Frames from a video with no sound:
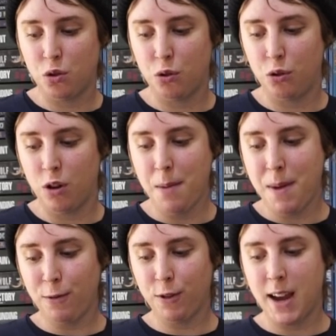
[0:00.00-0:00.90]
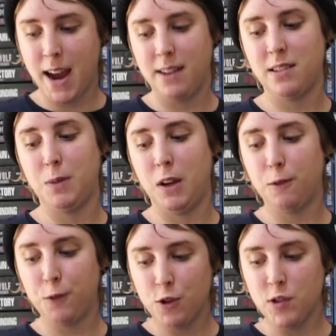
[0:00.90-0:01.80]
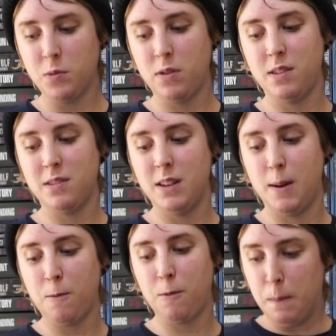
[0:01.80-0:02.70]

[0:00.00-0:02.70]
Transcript: to Hermaphroditus being fused with this nymph,